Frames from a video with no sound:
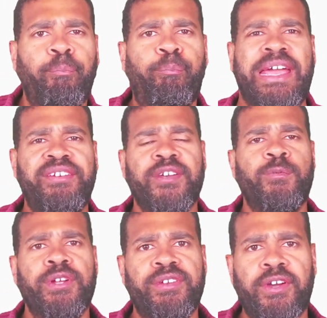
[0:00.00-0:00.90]
based on
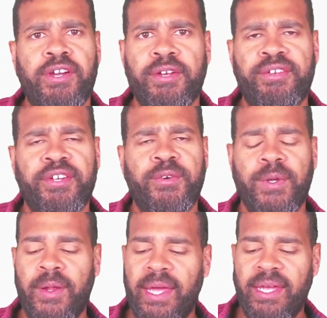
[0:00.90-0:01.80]
what's going on. So
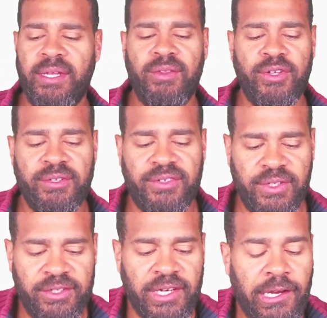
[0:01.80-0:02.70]
there's,
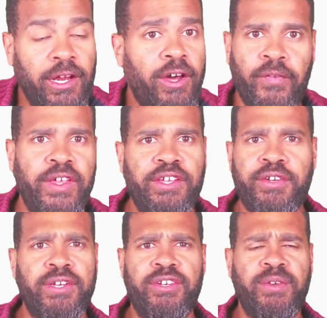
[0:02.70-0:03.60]
there's a lot that you
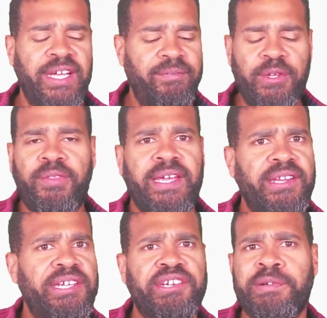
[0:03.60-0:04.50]
can do here. If you think
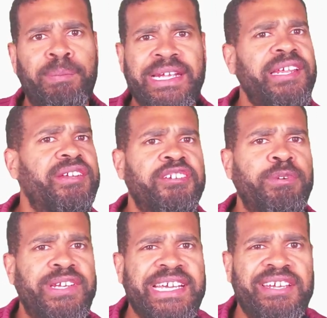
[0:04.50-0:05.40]
these are completely
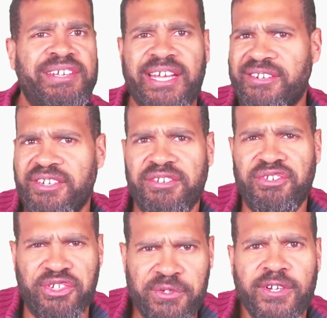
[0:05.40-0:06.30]
disparate data sets that just
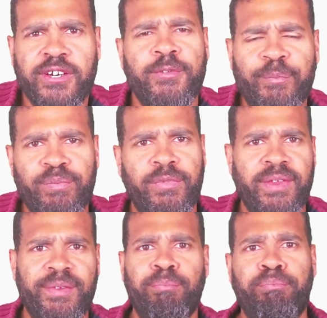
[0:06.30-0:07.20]
do not
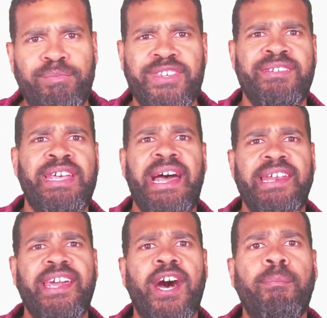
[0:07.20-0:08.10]

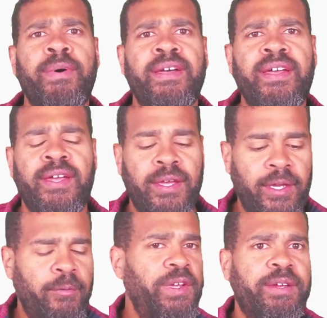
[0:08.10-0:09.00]
tally up,
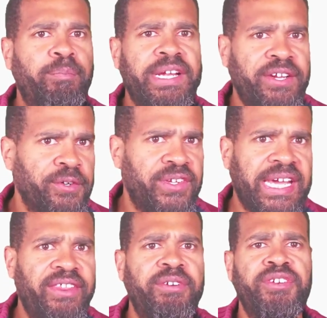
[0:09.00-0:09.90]
we can bring it all
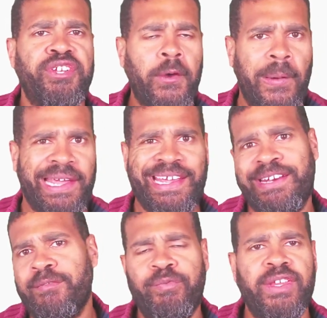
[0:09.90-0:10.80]
together and total it
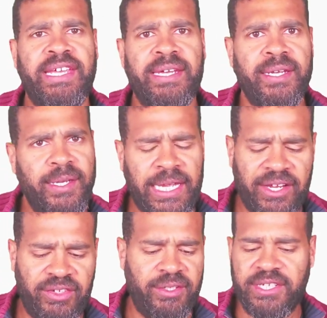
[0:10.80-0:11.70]
in here, and
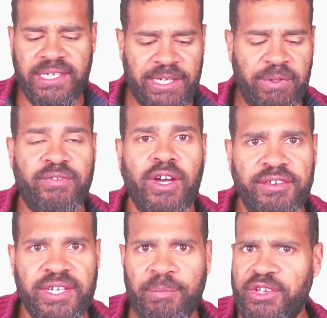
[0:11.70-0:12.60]
actually suddenly we've got
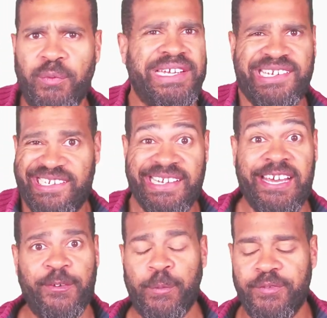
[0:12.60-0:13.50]
something that we didn't
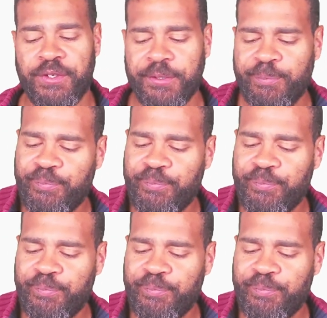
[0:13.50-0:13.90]
have before.